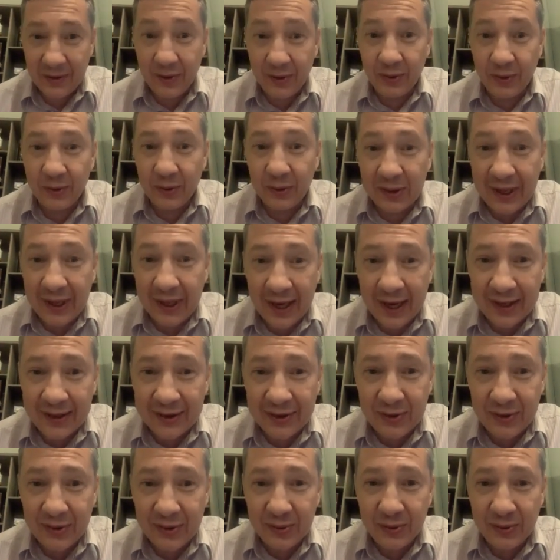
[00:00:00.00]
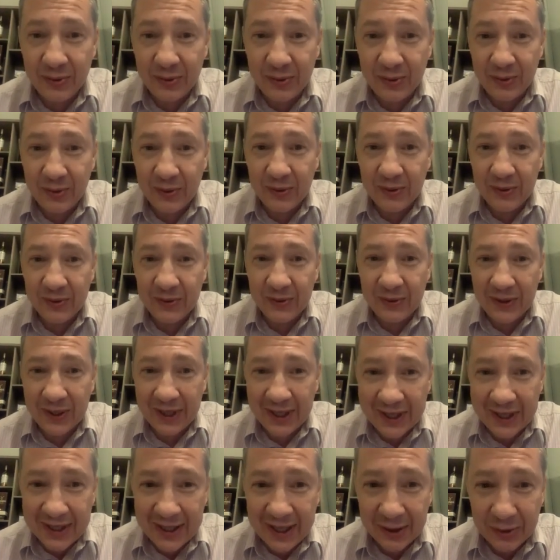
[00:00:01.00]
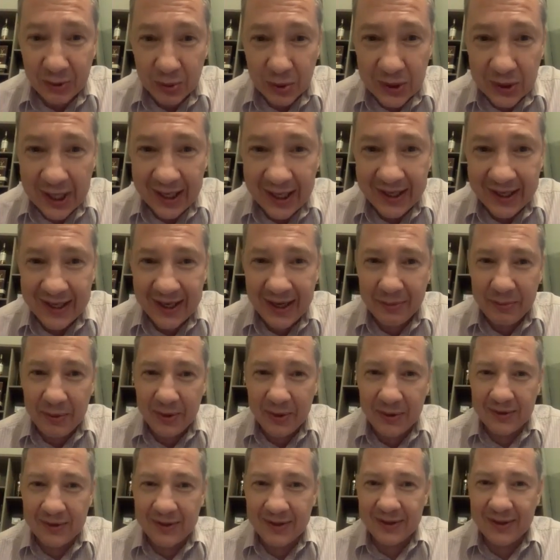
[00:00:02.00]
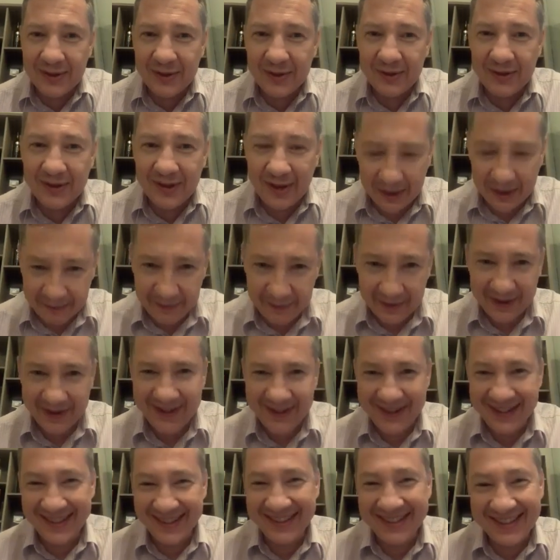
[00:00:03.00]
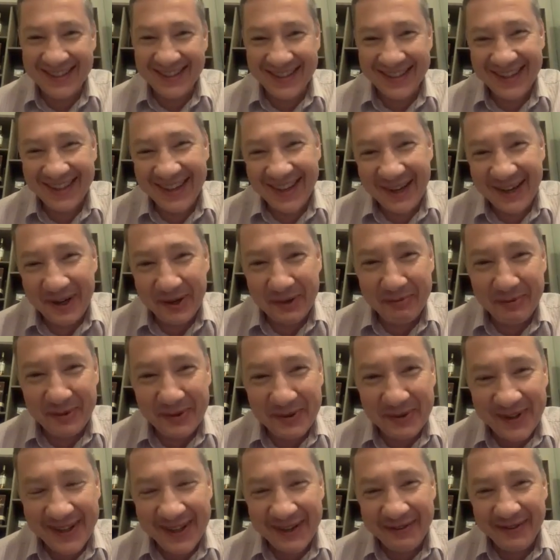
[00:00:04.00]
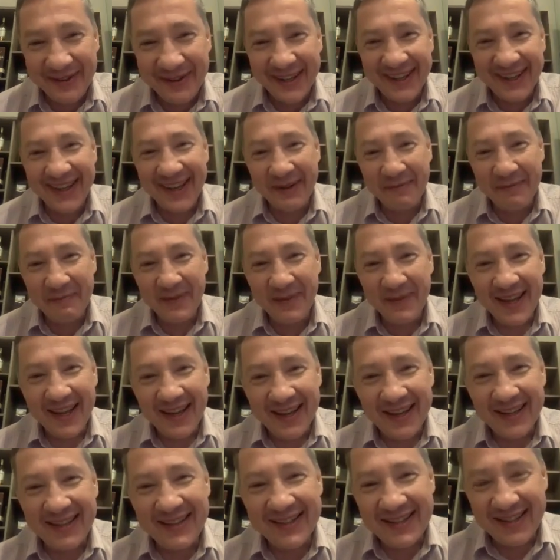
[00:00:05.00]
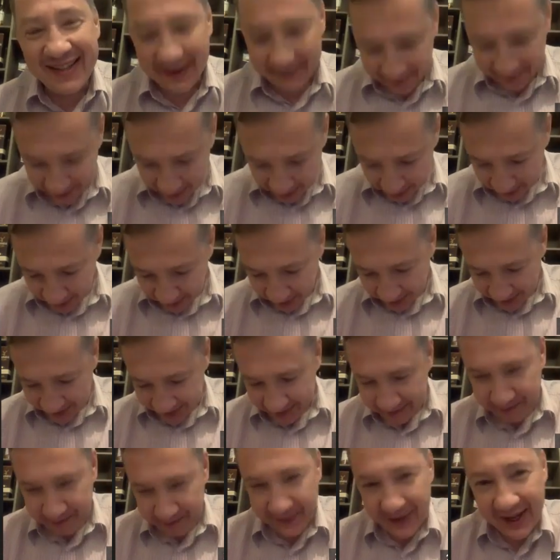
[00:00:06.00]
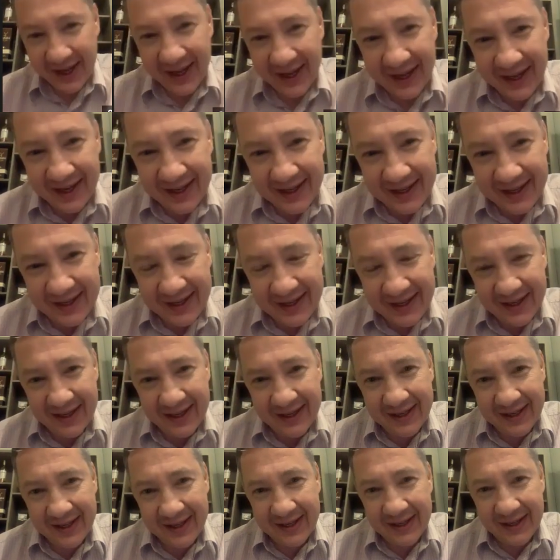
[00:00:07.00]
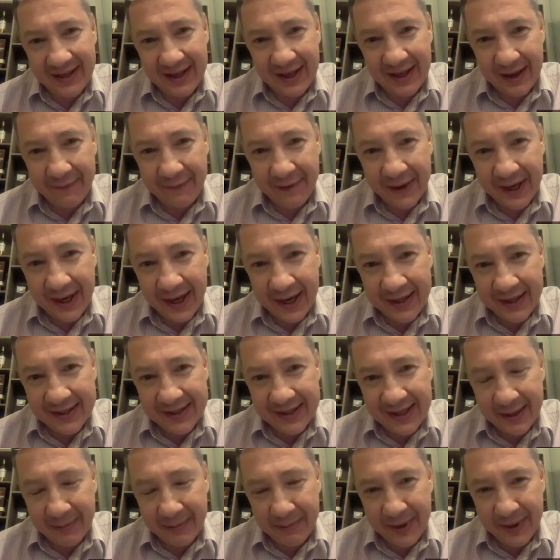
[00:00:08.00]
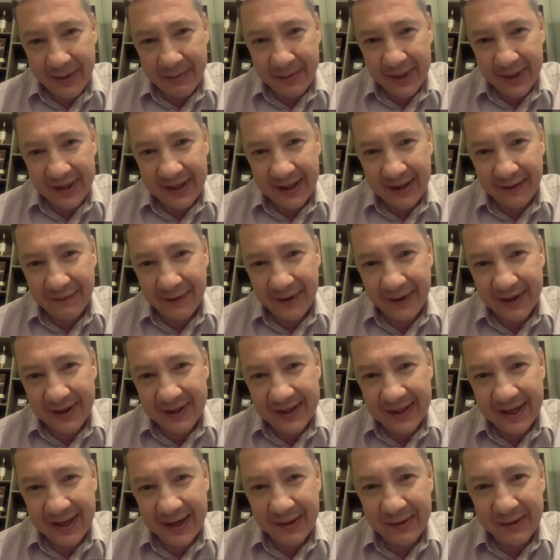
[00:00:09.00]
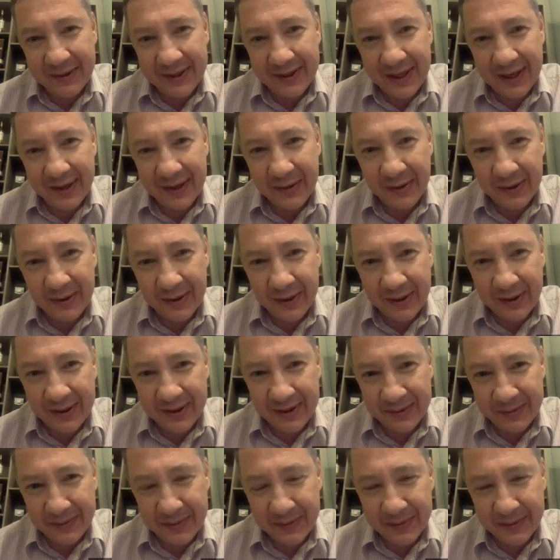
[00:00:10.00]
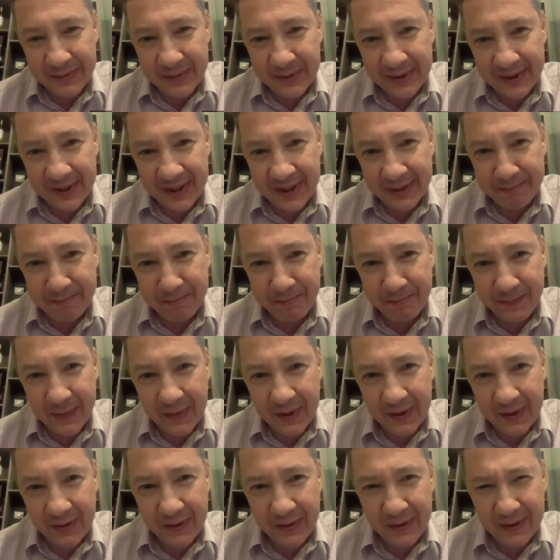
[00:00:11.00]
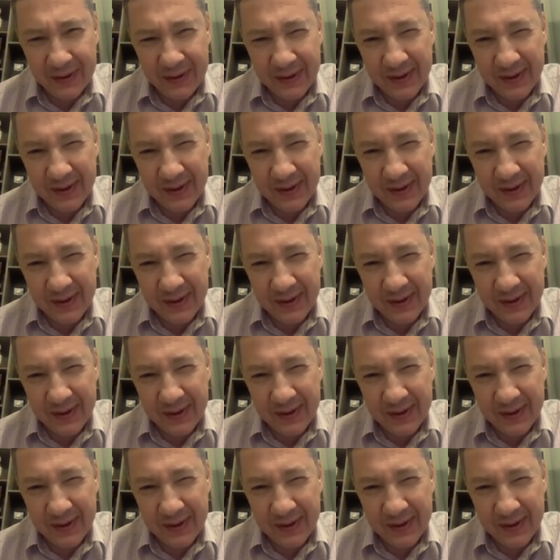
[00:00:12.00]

good night to India, to Delhi, yeah, because it's, I think it's almost evening, yeah. It's 7 o'clock in Africa, in Zambia, but I think it's around 10 o'clock, yeah, or